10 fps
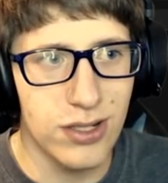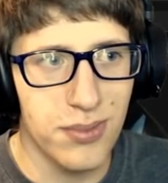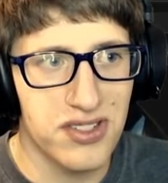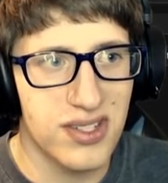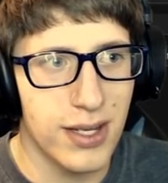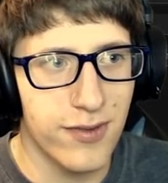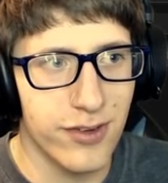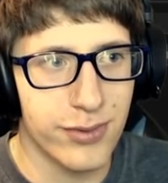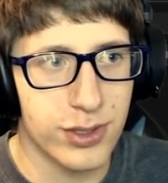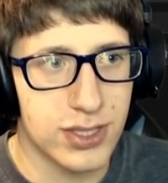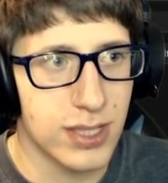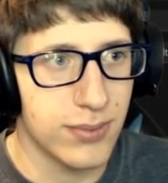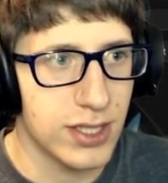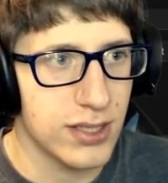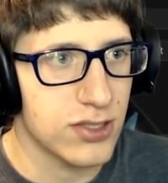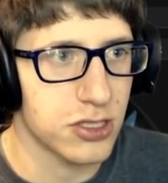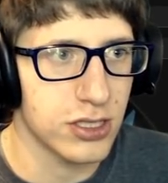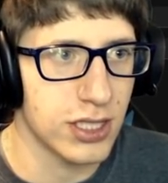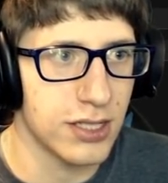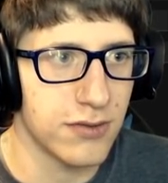almost livable. Some things
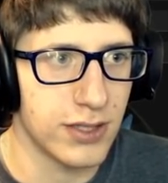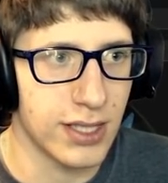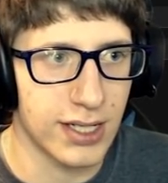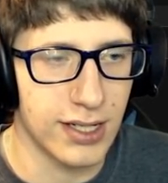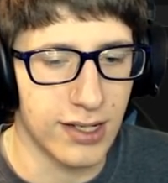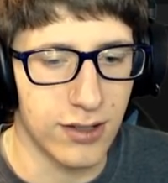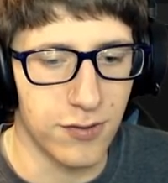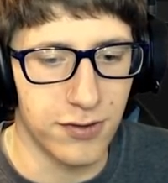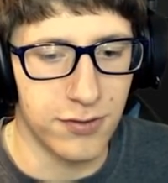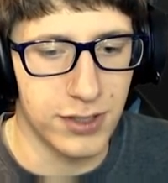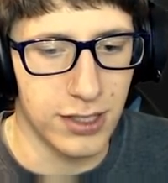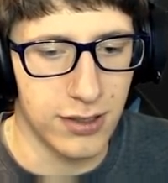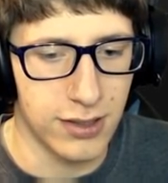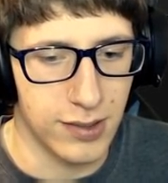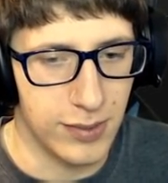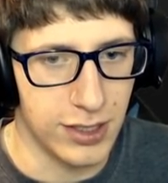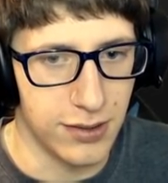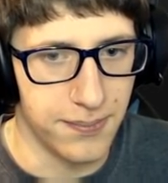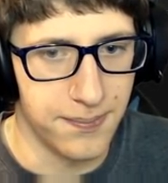could live in like negative fifty. I mean,